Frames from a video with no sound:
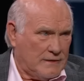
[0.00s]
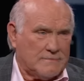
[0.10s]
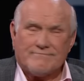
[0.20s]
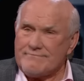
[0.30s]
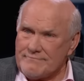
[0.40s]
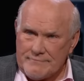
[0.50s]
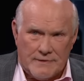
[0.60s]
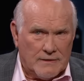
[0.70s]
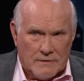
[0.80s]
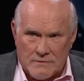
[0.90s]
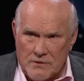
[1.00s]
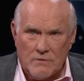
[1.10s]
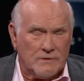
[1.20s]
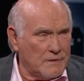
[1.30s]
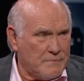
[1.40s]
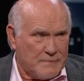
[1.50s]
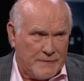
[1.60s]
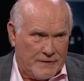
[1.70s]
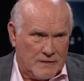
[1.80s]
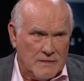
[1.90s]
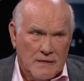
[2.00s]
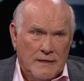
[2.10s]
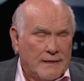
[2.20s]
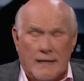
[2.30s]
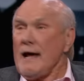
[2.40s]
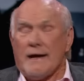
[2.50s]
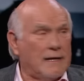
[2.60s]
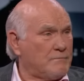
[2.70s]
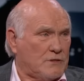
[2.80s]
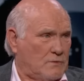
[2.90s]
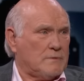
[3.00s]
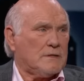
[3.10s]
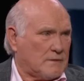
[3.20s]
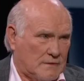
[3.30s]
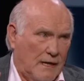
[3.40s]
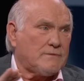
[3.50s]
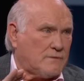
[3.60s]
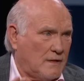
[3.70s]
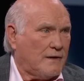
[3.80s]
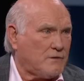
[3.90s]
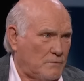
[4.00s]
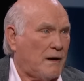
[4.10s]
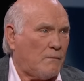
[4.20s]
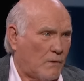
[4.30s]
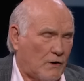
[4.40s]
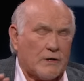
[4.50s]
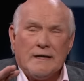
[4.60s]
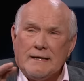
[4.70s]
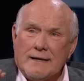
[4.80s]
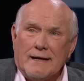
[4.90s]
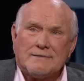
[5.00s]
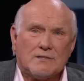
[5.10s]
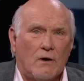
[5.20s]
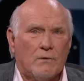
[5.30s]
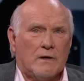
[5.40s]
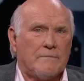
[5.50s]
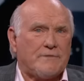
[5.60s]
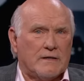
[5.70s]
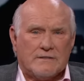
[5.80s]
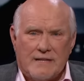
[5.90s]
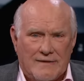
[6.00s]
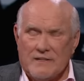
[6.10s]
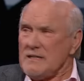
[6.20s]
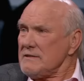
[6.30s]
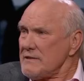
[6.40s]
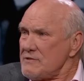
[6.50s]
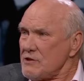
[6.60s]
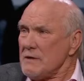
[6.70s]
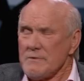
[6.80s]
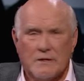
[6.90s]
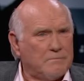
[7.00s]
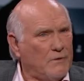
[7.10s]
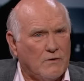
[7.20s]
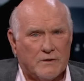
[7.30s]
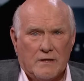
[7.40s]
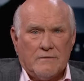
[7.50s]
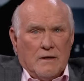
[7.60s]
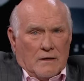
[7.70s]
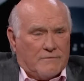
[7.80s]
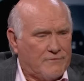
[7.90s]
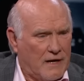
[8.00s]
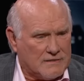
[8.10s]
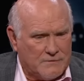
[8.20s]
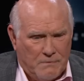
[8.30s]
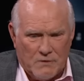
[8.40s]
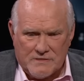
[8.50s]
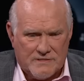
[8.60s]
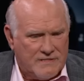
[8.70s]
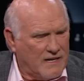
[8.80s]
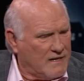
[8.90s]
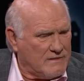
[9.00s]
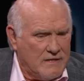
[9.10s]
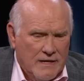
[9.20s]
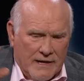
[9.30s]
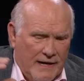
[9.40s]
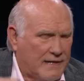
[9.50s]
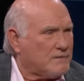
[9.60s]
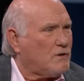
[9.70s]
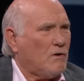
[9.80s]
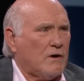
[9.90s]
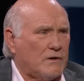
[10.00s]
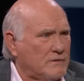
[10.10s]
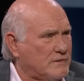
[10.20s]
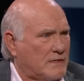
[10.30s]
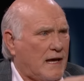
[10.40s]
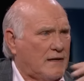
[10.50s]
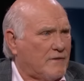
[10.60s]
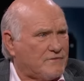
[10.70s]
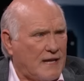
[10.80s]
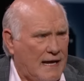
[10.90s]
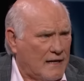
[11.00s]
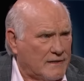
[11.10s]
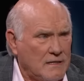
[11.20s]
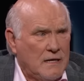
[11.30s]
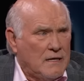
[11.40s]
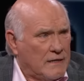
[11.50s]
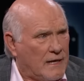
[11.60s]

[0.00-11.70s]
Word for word: It was funny. Totally prepared. And I am too. Look, I, I do my work. Yeah. And so we're up there, and David Hill, the chairman of the board of Fox Sports, is there, and Ed Goren, who's the head of talent. Yeah.